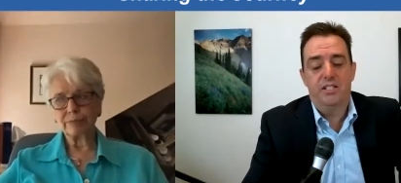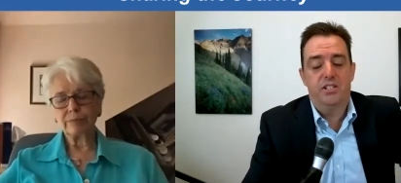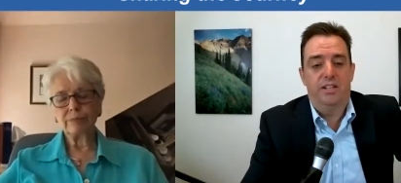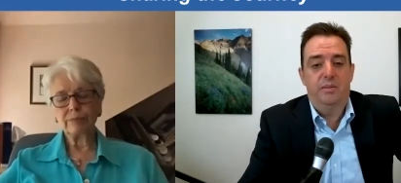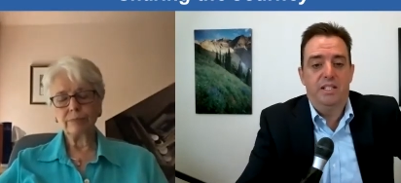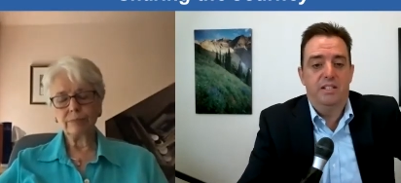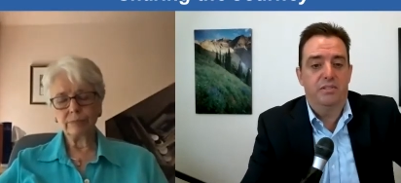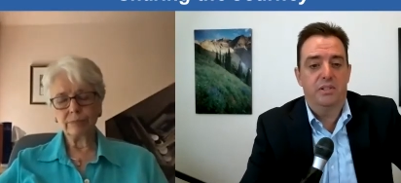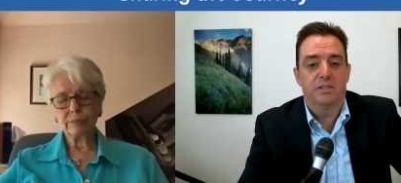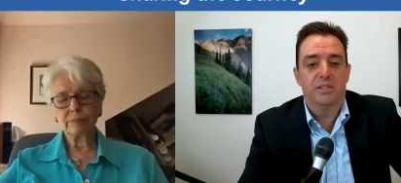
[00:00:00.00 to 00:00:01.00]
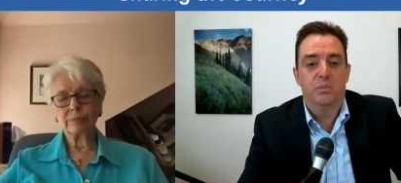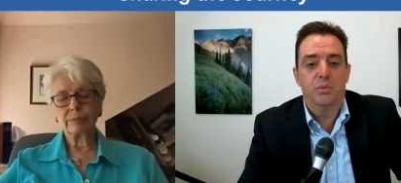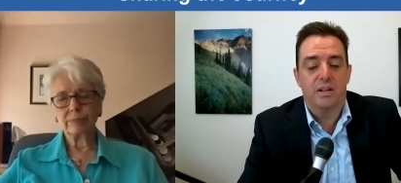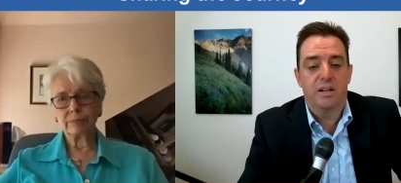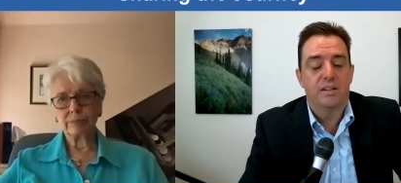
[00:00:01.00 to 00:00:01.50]
Speaker 1: could imagine that'd be difficult
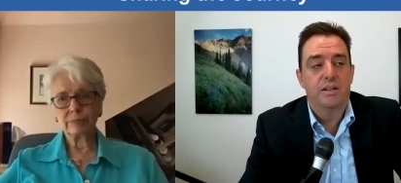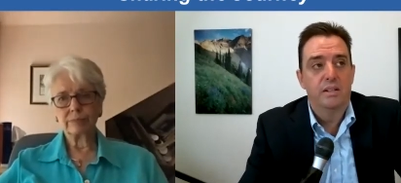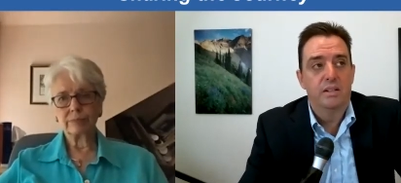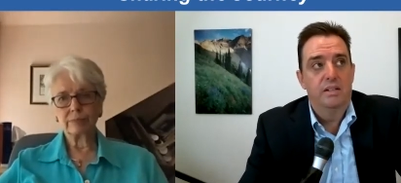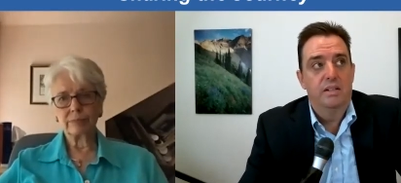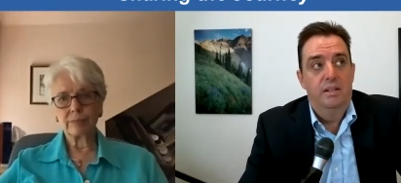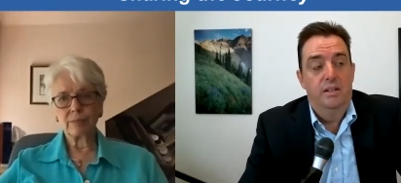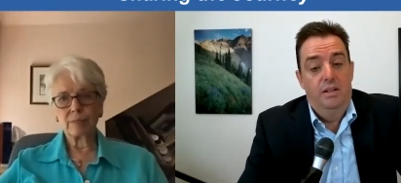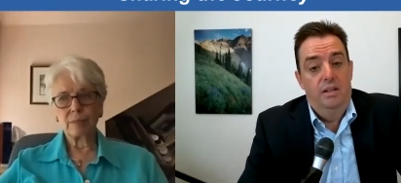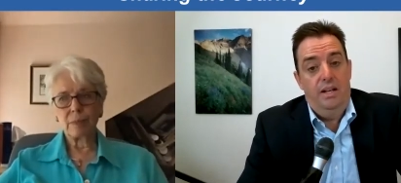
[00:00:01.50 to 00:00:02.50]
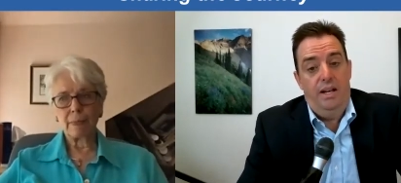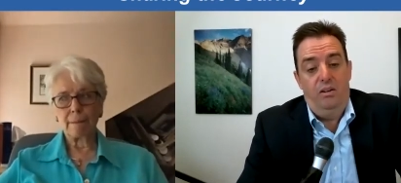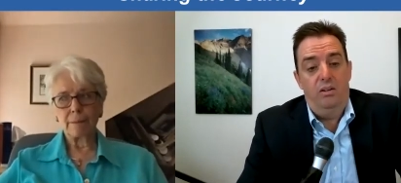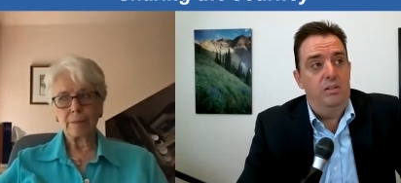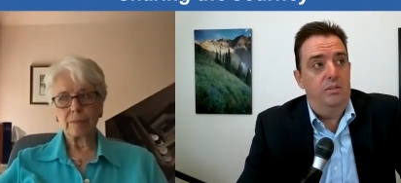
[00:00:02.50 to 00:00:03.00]
to work
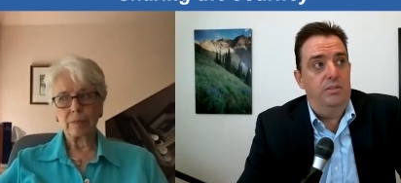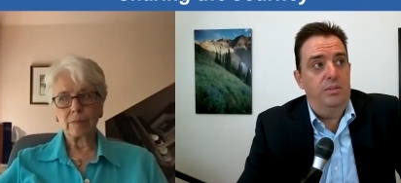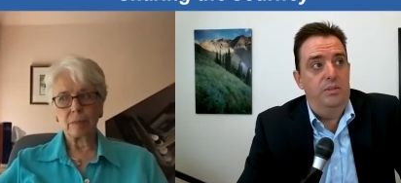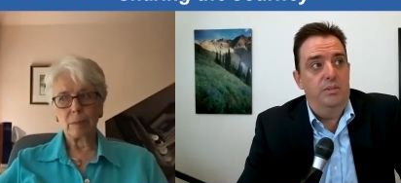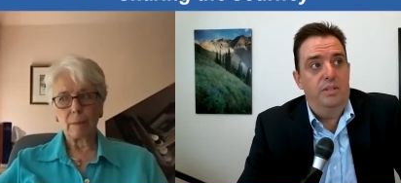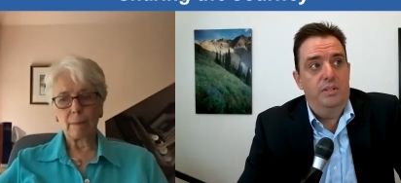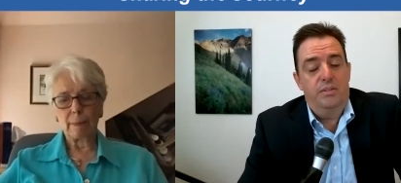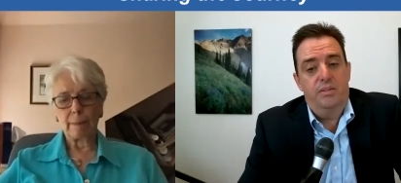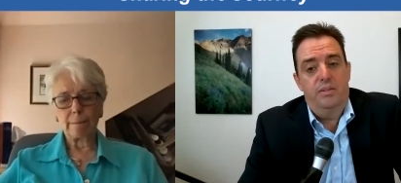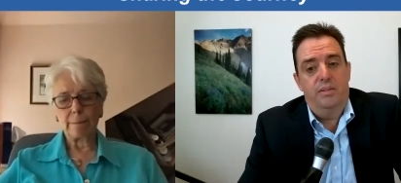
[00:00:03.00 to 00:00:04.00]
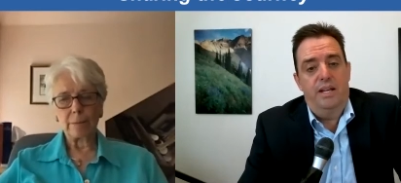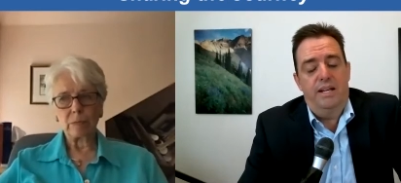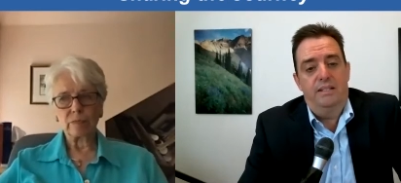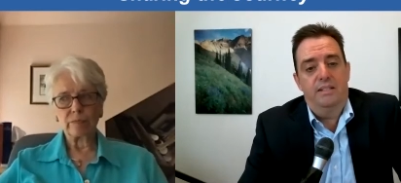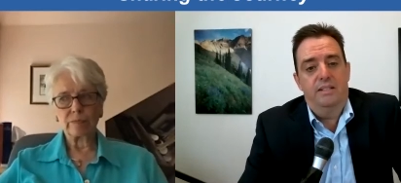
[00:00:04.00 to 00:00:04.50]
at all through through
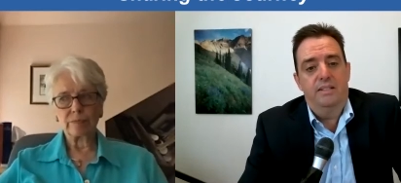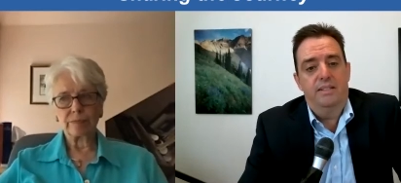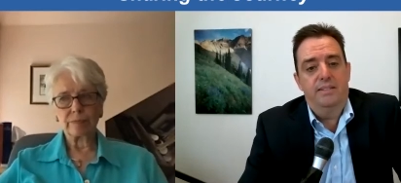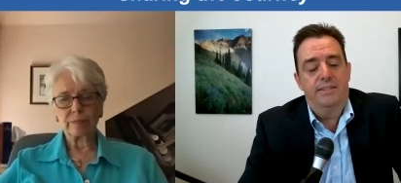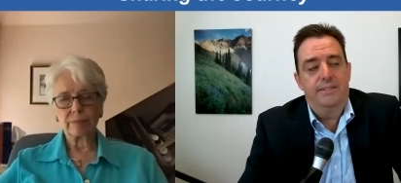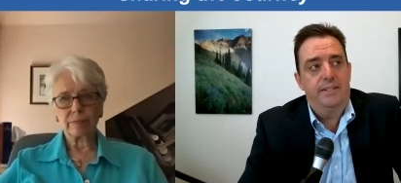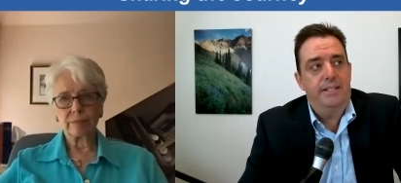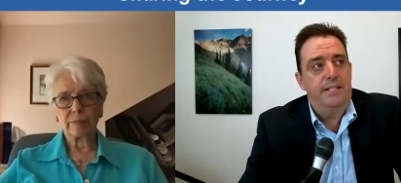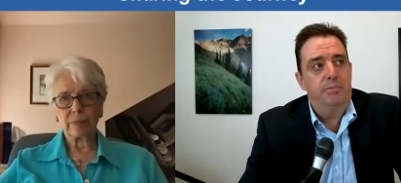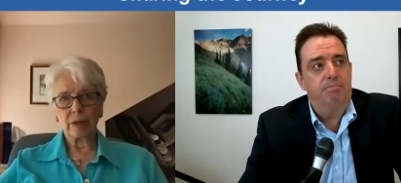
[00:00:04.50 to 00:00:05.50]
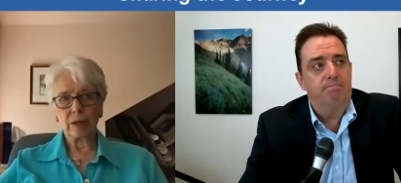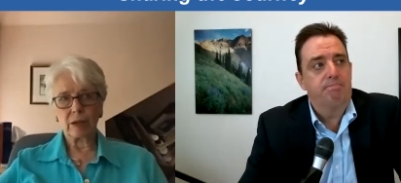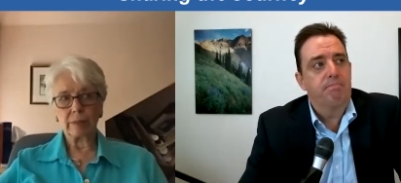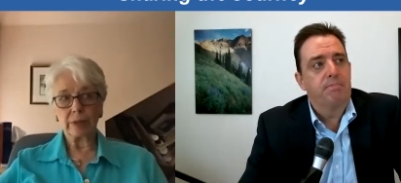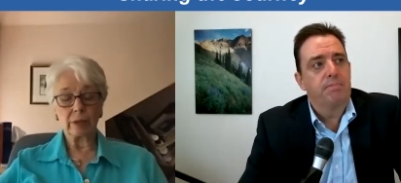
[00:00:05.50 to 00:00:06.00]
that.
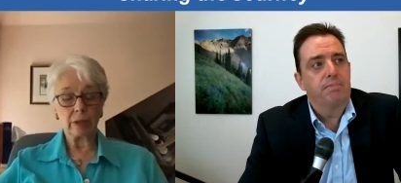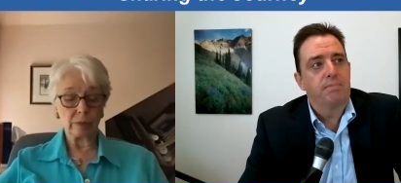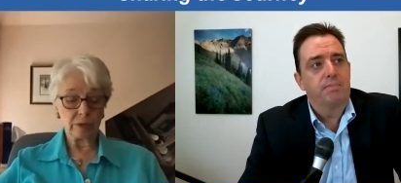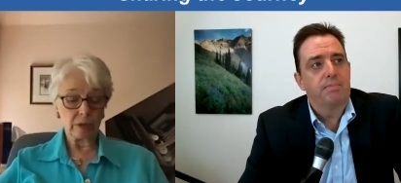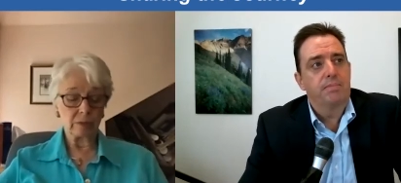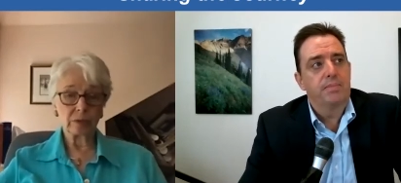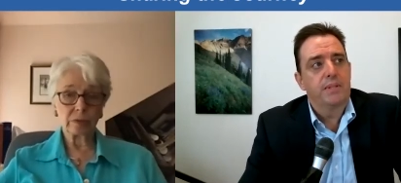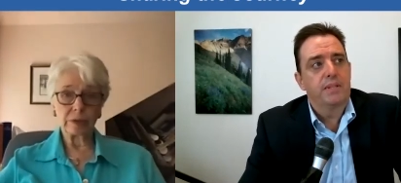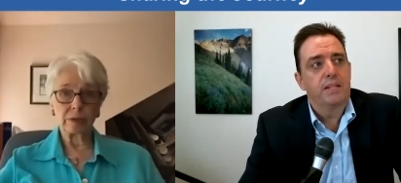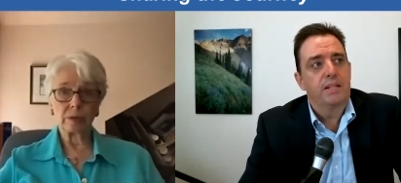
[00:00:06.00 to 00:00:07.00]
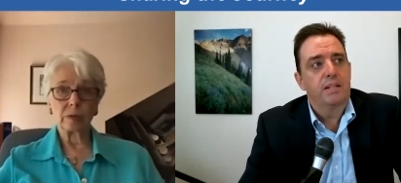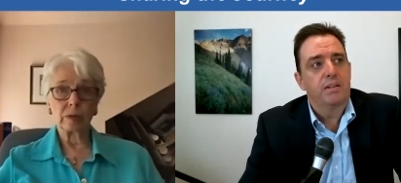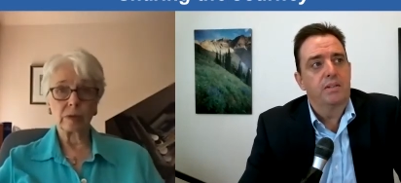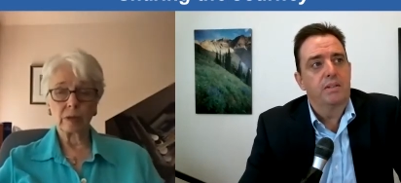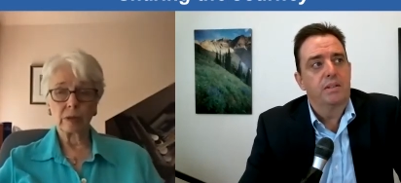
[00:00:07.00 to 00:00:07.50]
Um,
Speaker 2: but then I was able to return to
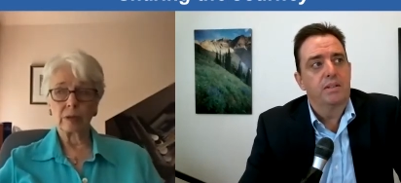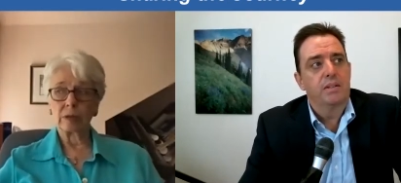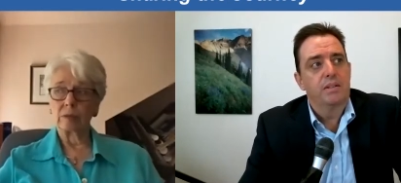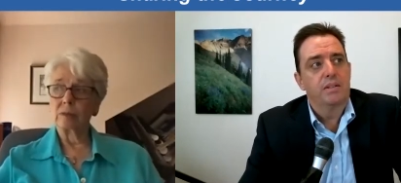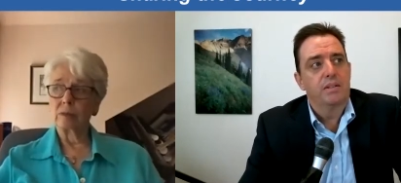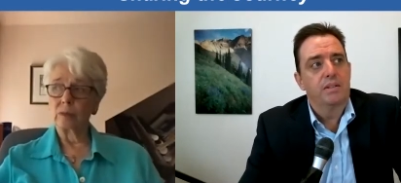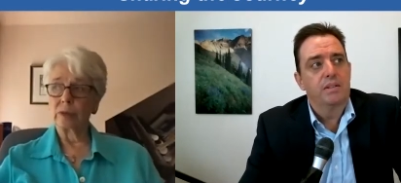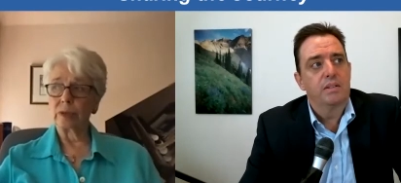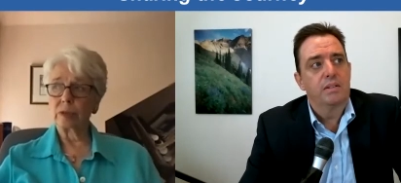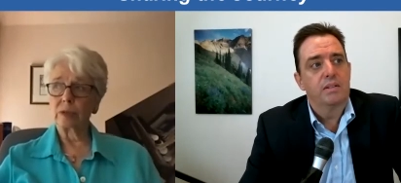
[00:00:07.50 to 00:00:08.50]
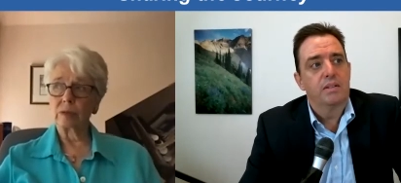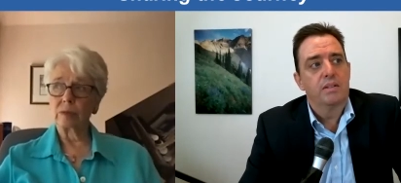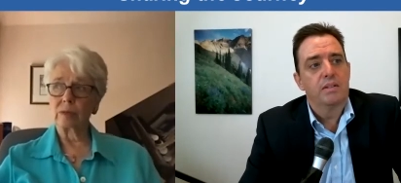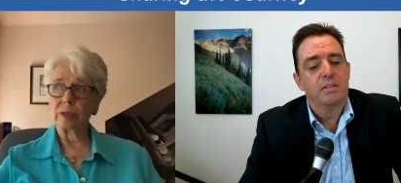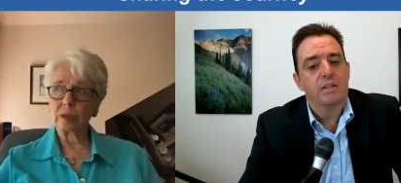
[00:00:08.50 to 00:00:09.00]
work um, once the
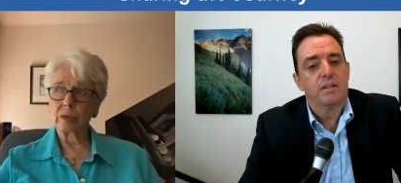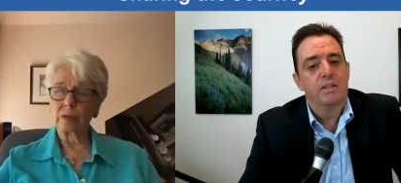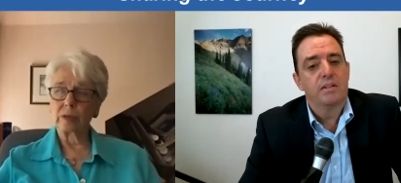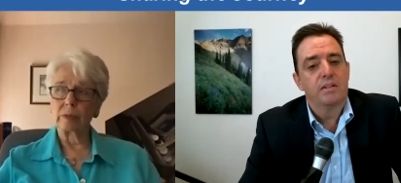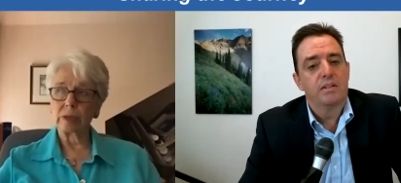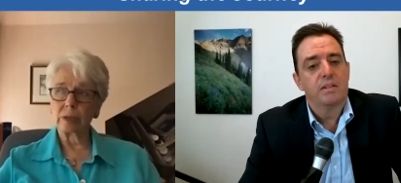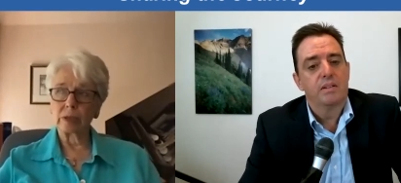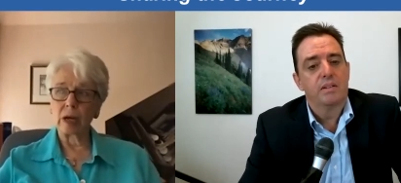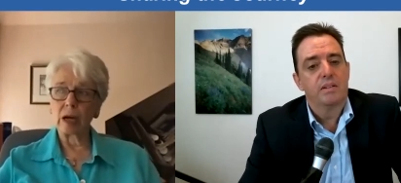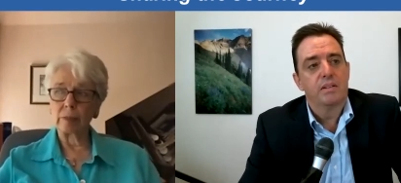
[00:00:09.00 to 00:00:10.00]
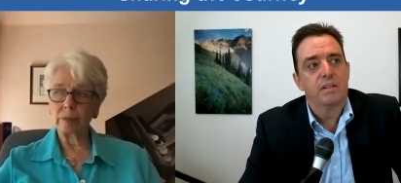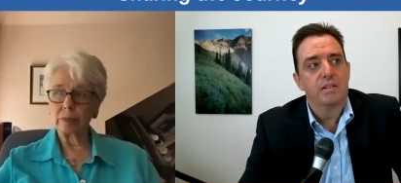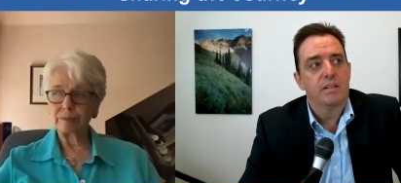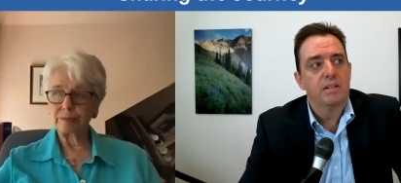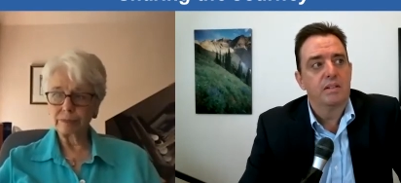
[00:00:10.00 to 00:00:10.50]
once the treatment
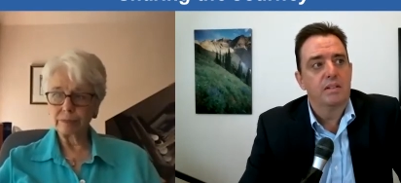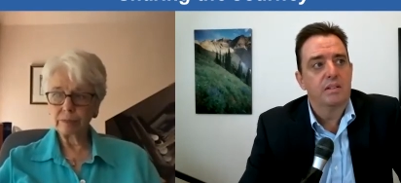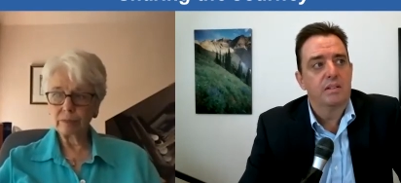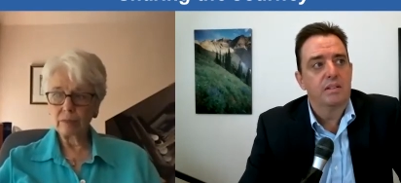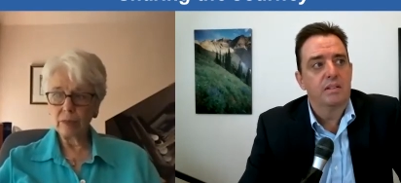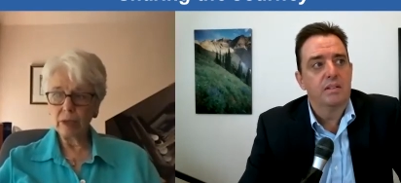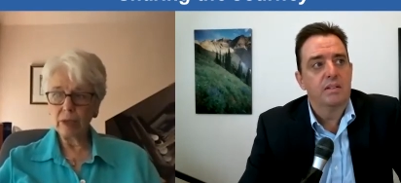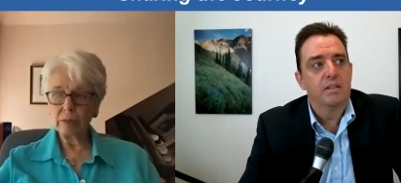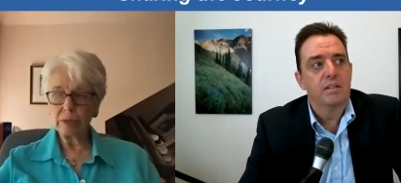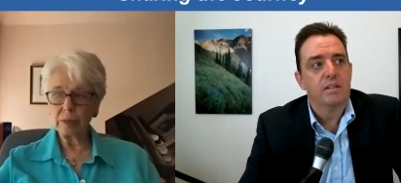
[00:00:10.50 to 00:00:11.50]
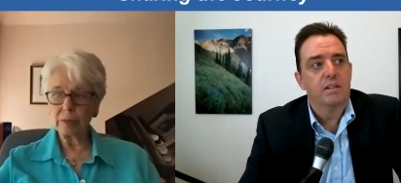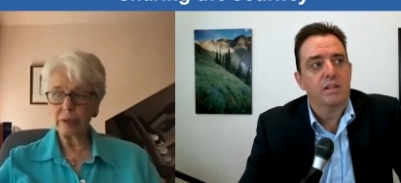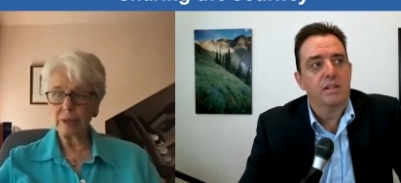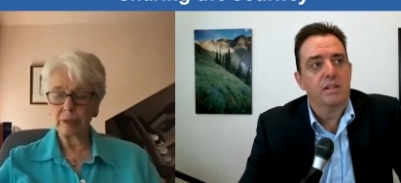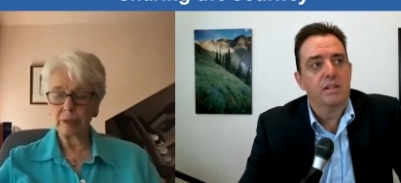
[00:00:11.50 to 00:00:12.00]
stopped, and I was able to